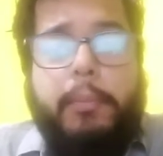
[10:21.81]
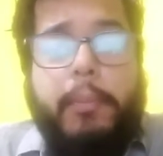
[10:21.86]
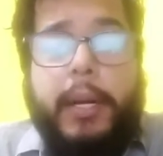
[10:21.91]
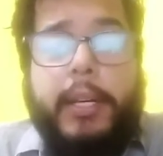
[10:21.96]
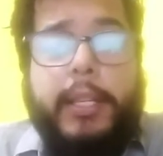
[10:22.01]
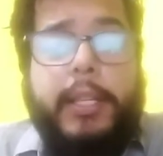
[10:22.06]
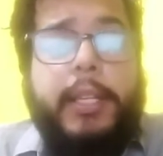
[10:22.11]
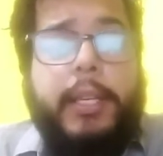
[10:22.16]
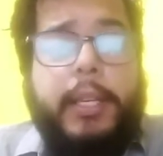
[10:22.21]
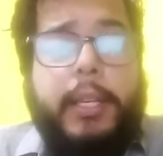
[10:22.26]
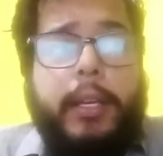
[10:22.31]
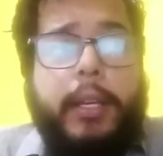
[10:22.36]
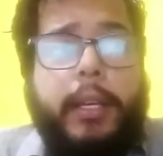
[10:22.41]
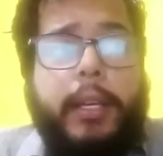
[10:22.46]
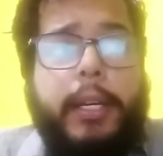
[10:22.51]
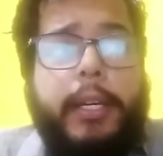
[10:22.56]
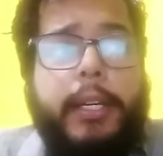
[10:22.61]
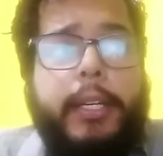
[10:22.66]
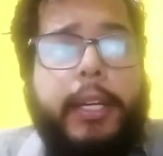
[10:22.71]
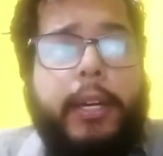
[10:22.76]
But the
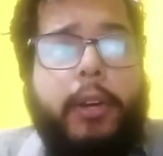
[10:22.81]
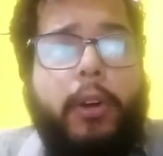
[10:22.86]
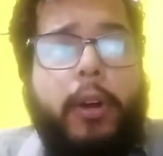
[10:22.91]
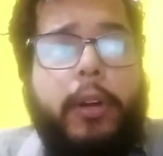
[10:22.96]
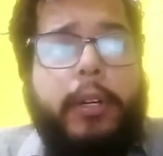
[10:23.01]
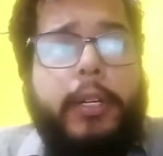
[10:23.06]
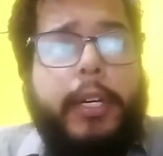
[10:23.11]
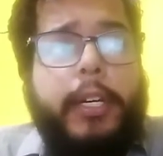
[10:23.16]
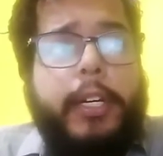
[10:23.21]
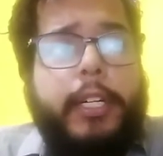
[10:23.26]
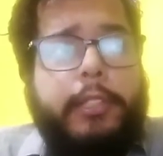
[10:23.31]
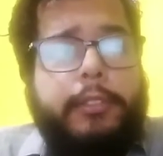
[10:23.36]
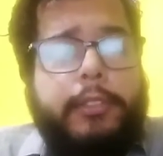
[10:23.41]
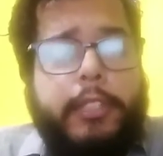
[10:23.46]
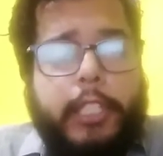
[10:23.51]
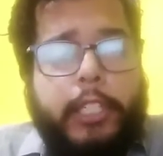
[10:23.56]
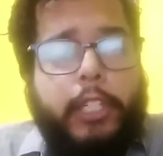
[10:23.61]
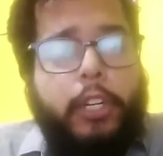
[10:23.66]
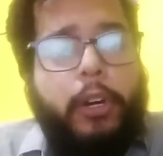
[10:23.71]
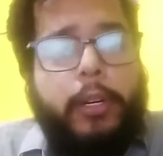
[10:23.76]
Indian alternatives
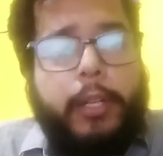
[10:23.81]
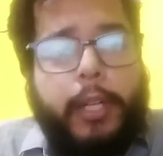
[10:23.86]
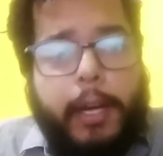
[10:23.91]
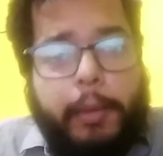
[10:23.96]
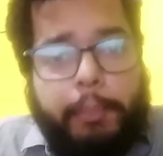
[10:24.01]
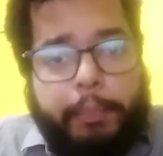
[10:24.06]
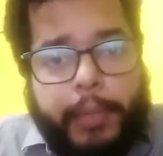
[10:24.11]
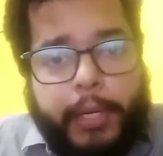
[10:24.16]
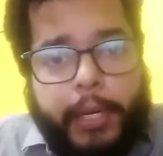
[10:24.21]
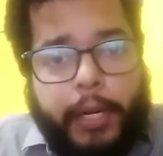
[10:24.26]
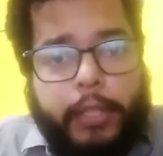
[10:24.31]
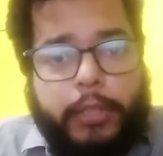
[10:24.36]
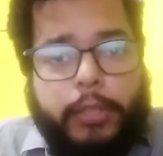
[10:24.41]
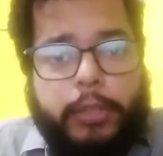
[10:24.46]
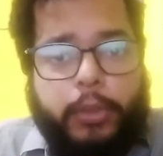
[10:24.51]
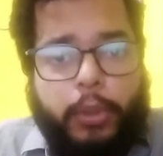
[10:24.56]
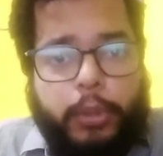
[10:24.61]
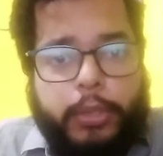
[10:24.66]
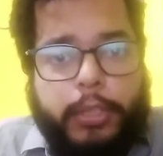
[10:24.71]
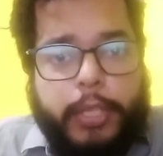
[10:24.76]
did not appear
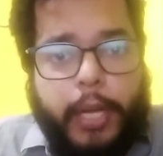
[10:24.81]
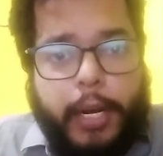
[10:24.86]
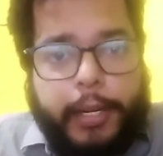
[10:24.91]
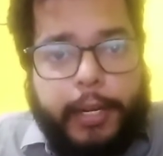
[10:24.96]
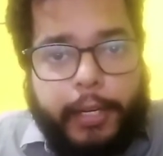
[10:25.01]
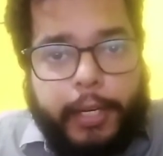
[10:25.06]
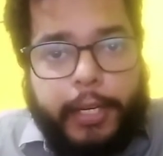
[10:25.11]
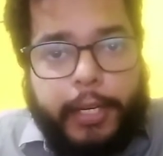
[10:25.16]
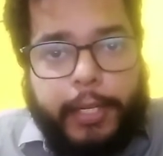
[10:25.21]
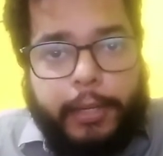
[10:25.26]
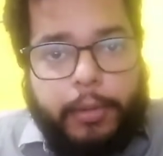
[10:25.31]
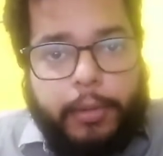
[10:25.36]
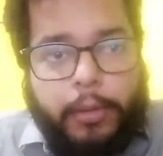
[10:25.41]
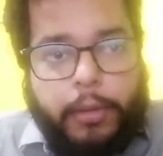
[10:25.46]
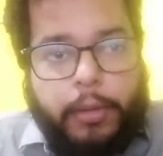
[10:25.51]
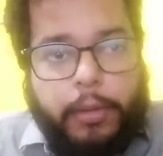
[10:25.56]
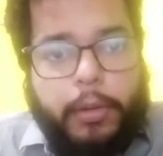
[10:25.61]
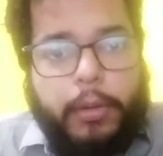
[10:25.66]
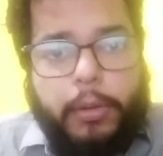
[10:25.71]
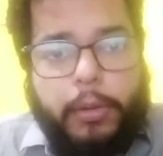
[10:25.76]
so suddenly,
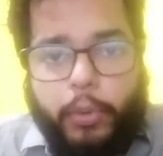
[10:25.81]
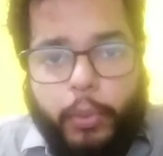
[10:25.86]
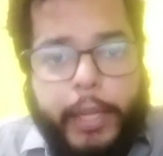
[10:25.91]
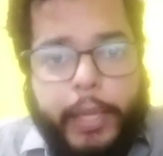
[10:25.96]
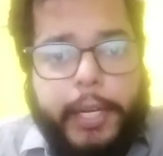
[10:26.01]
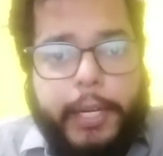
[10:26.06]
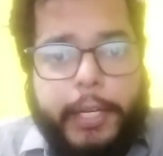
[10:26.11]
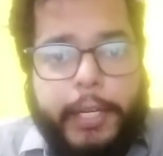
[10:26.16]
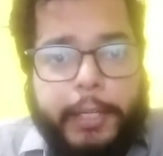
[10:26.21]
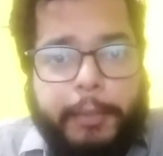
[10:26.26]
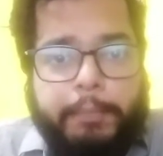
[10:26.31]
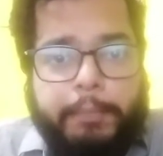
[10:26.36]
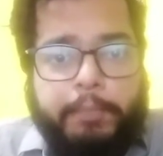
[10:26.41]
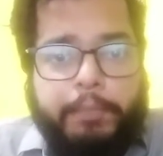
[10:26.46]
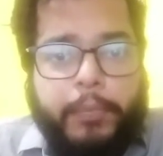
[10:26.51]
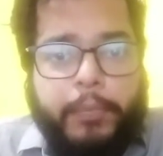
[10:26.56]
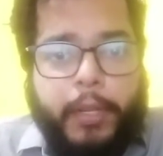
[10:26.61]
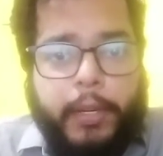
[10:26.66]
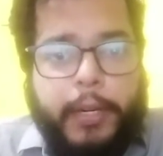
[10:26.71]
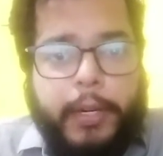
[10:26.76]
quickly,
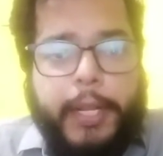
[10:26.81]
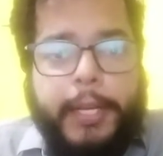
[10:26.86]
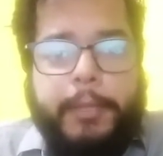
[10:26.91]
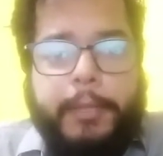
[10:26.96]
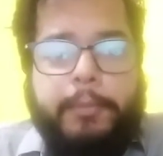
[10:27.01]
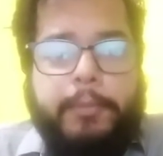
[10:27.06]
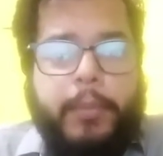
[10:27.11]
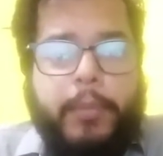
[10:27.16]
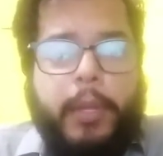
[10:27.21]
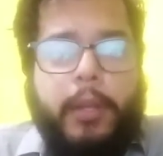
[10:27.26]
right?